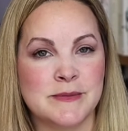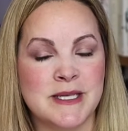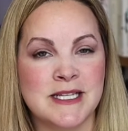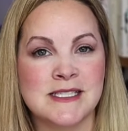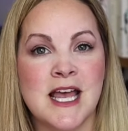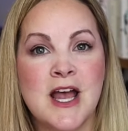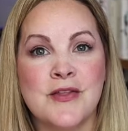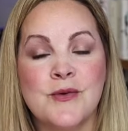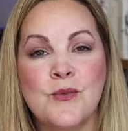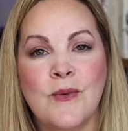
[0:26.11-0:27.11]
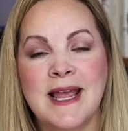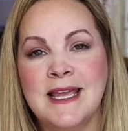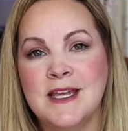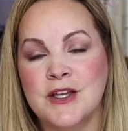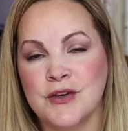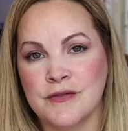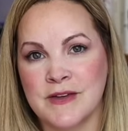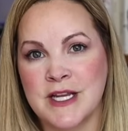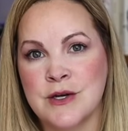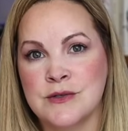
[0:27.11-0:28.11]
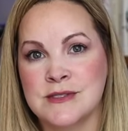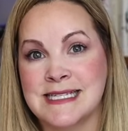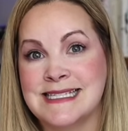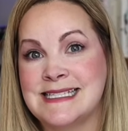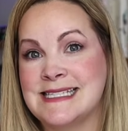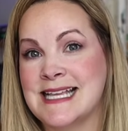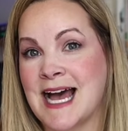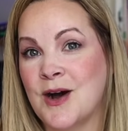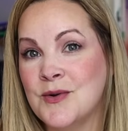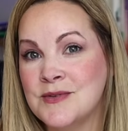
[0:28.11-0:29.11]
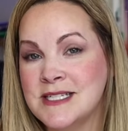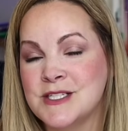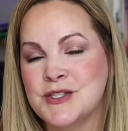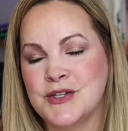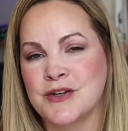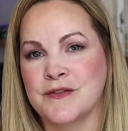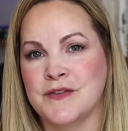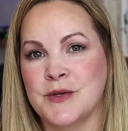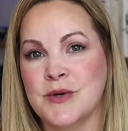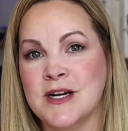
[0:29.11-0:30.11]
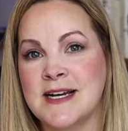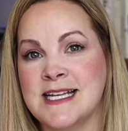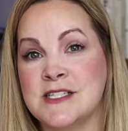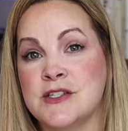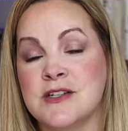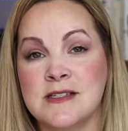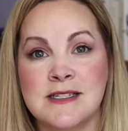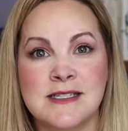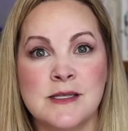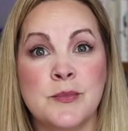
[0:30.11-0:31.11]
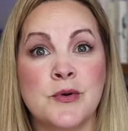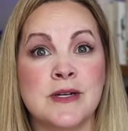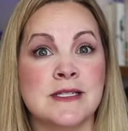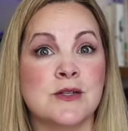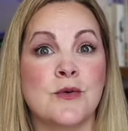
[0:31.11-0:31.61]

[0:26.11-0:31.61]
because the way your videos sound to your viewer is just as important,